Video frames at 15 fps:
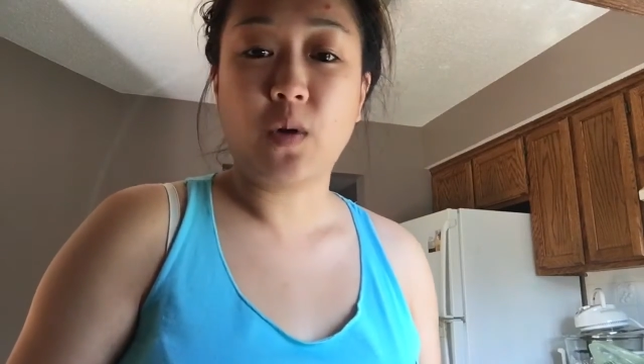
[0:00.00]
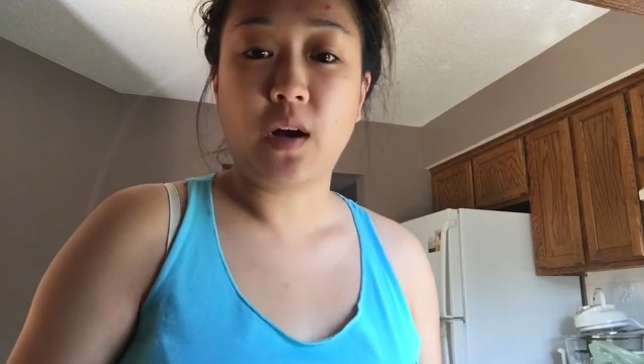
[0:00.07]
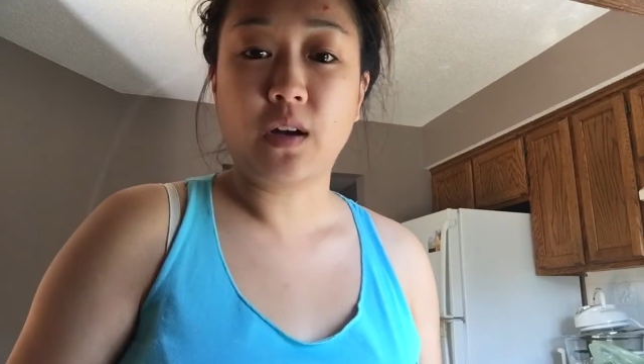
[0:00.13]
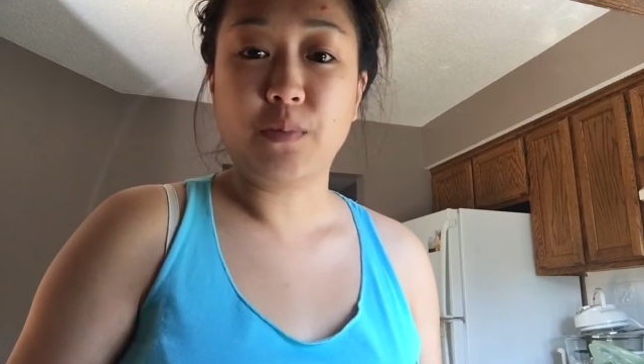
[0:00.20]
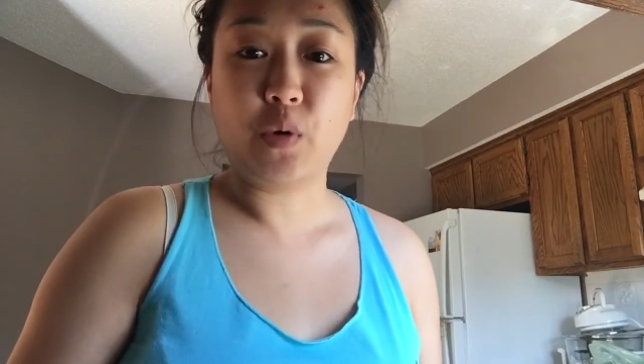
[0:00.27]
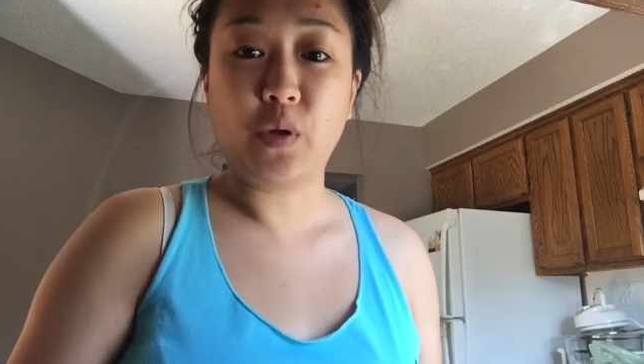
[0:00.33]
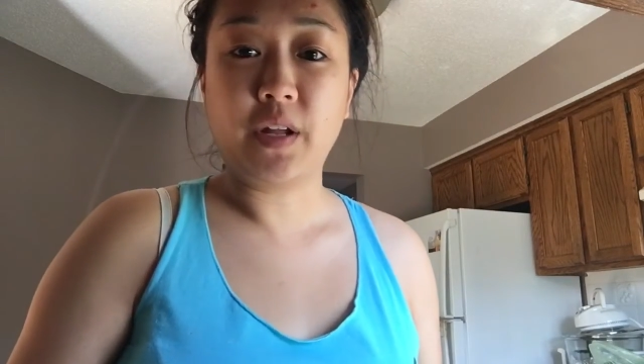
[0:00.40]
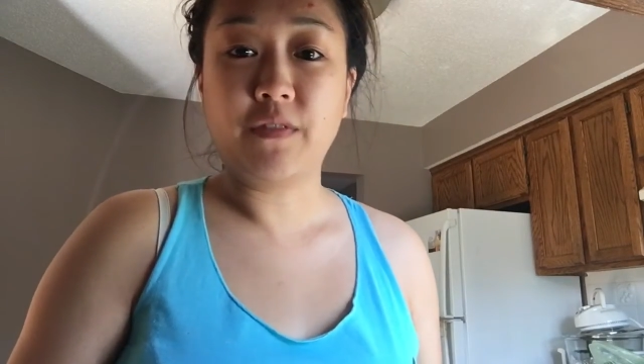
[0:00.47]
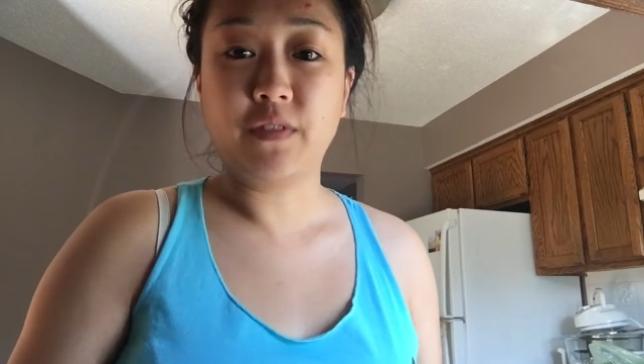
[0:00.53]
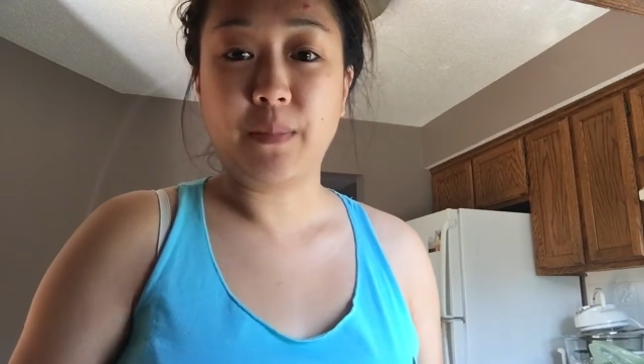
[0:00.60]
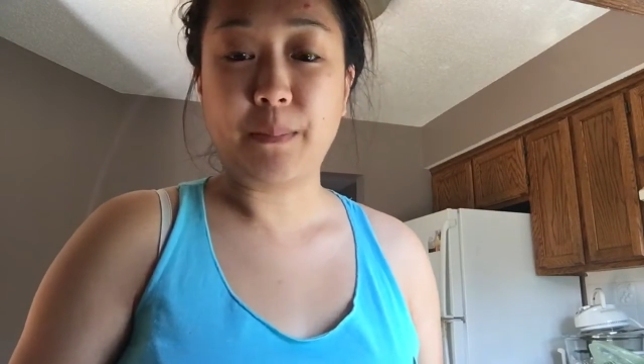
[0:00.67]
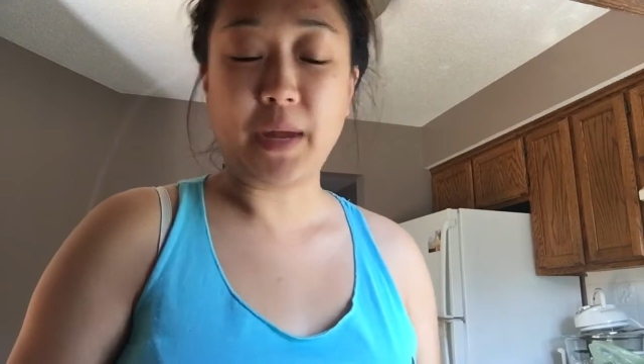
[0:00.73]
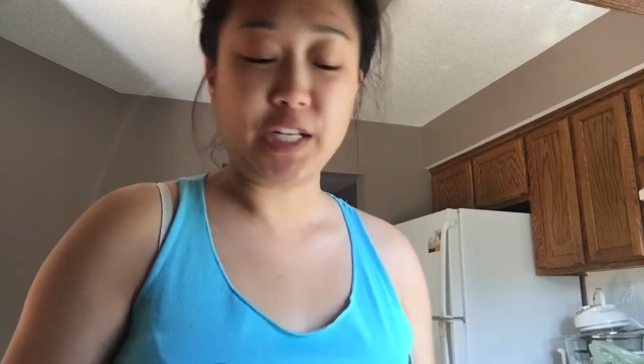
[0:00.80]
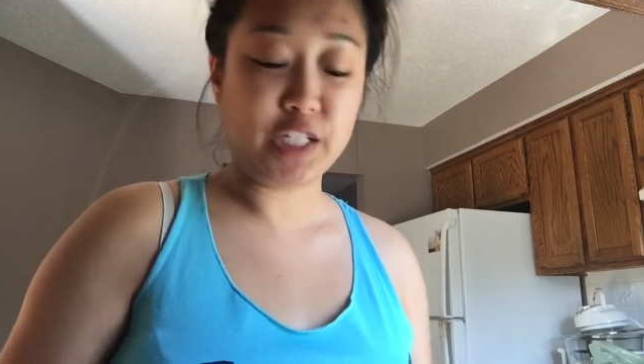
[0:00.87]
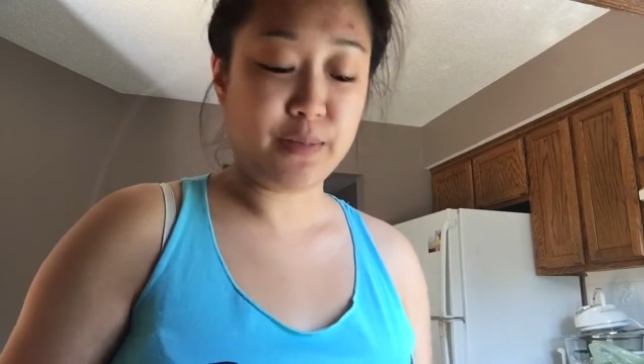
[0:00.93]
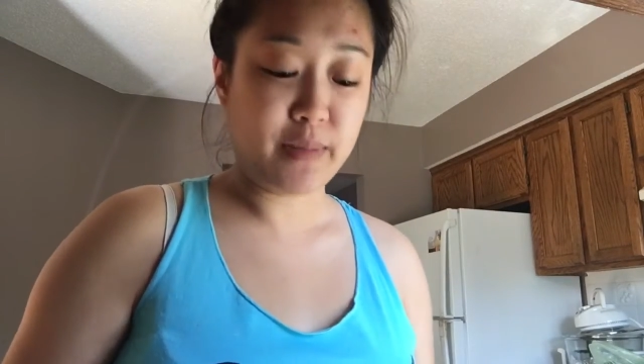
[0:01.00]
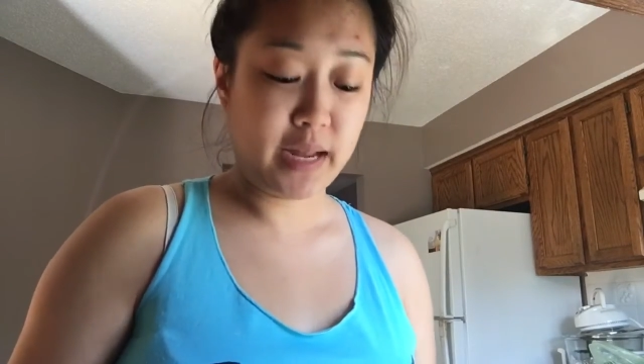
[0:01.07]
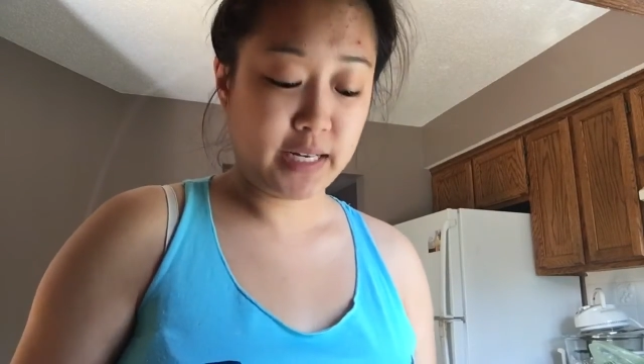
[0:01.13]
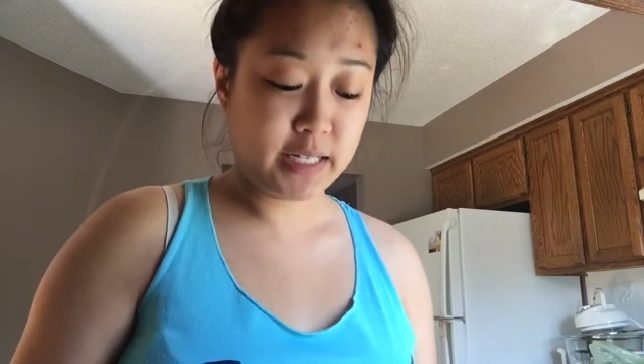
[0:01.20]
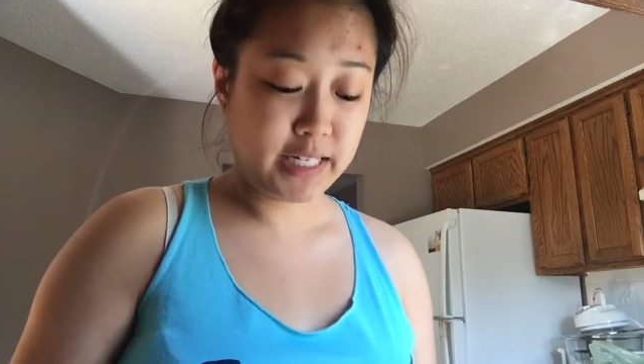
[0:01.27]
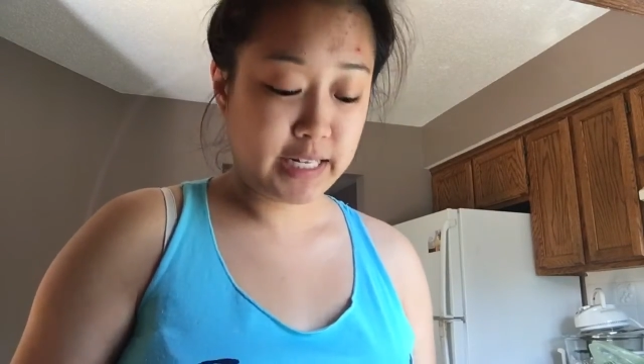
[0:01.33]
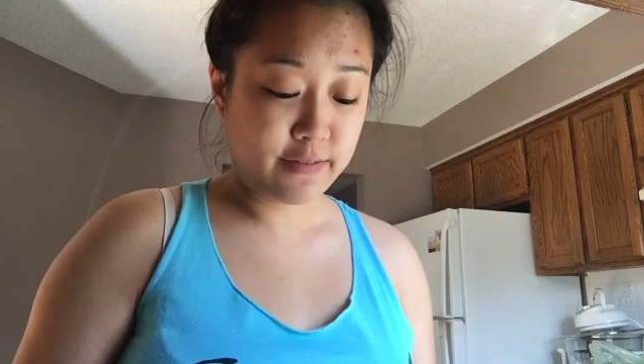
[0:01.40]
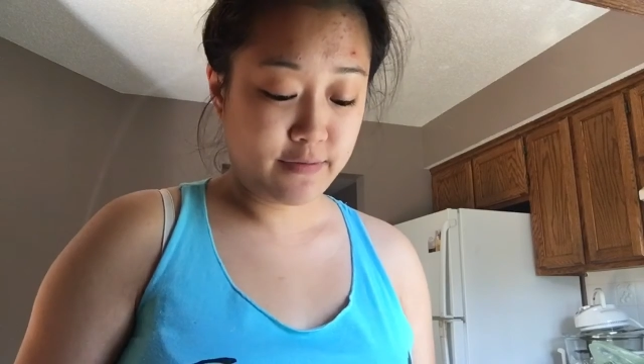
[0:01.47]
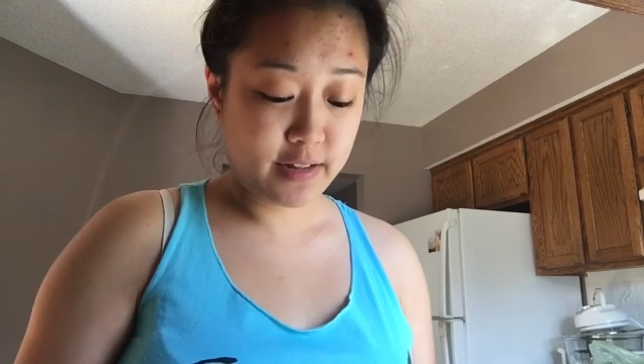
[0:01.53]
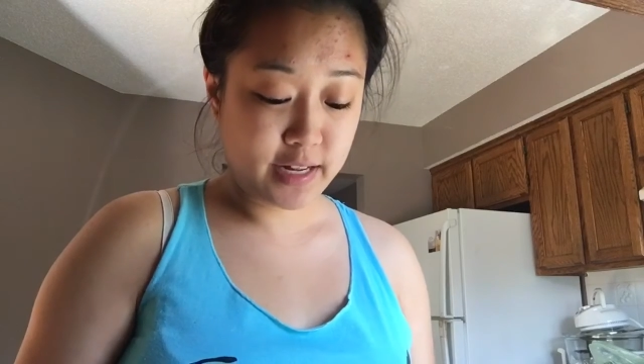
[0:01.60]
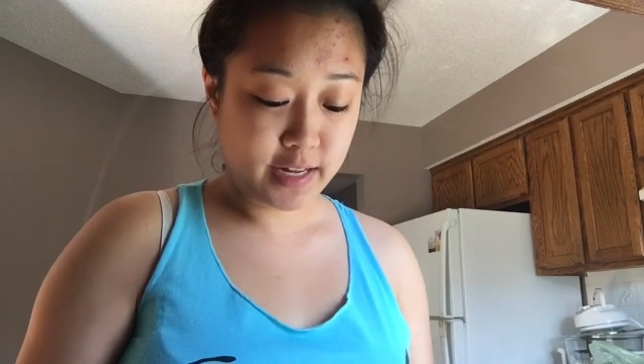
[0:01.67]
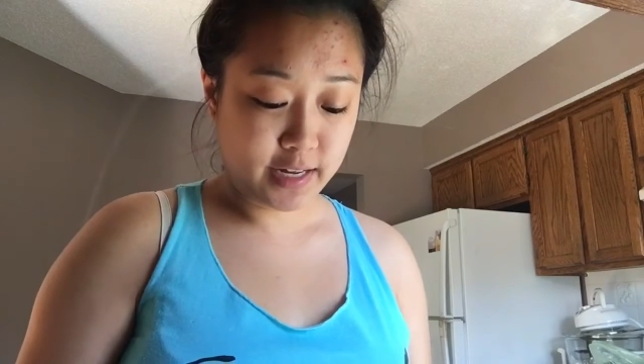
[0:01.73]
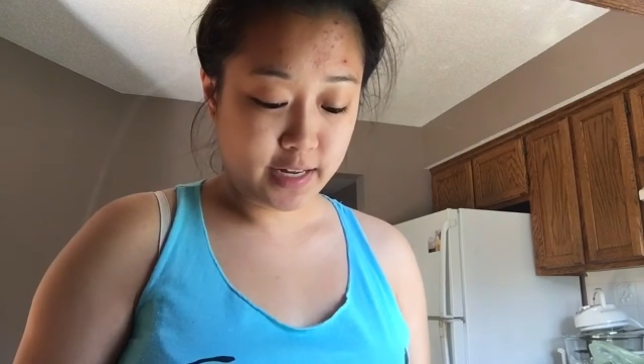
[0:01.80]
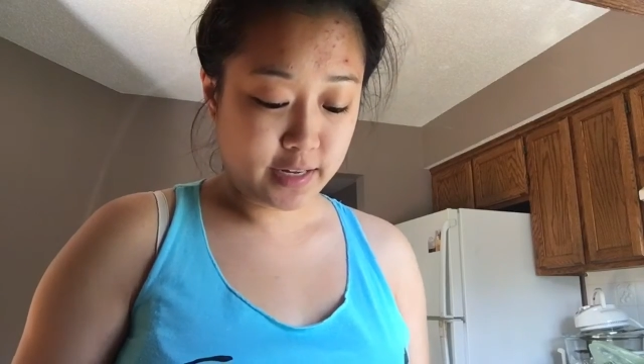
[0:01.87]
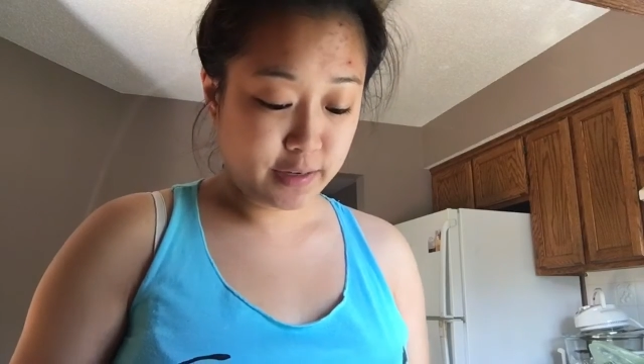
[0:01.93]
guacamole from Benjamin
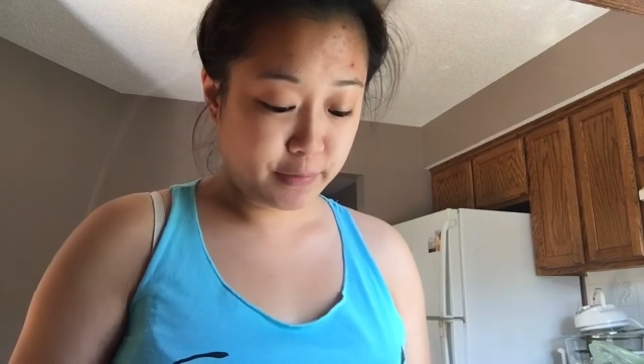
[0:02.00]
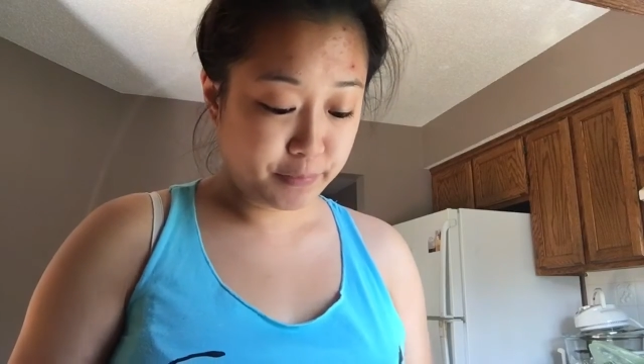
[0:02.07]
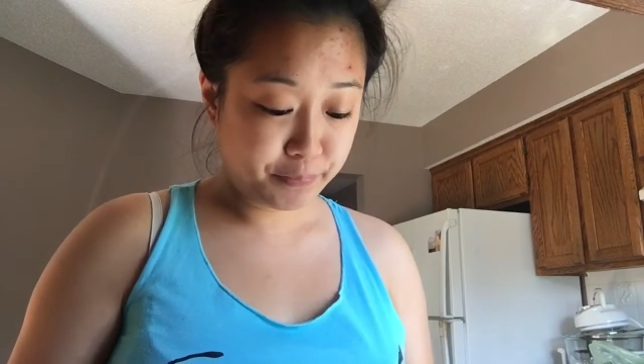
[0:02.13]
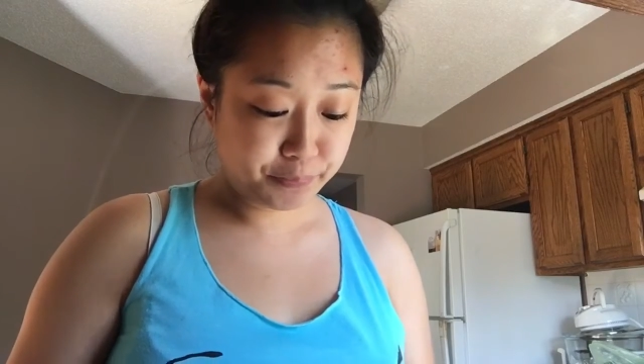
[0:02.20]
TV,